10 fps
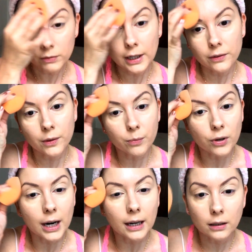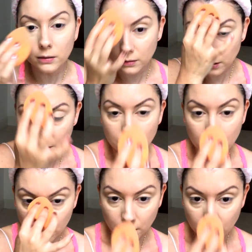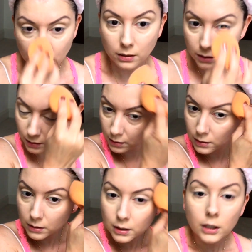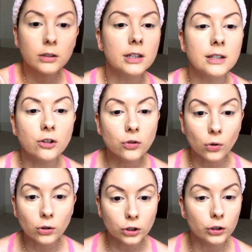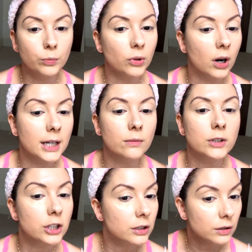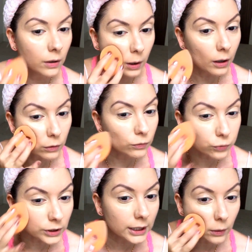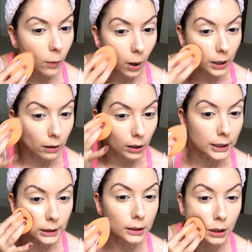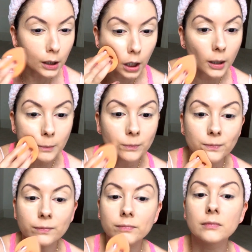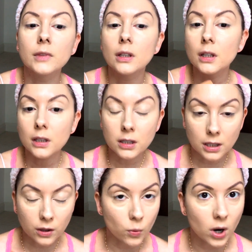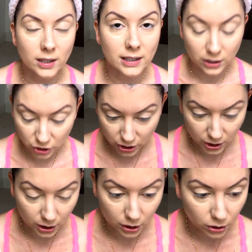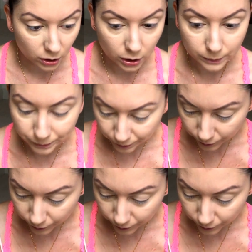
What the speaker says: Around the brows. You see, it's not too bright, which is really what I like, because otherwise it's just gonna look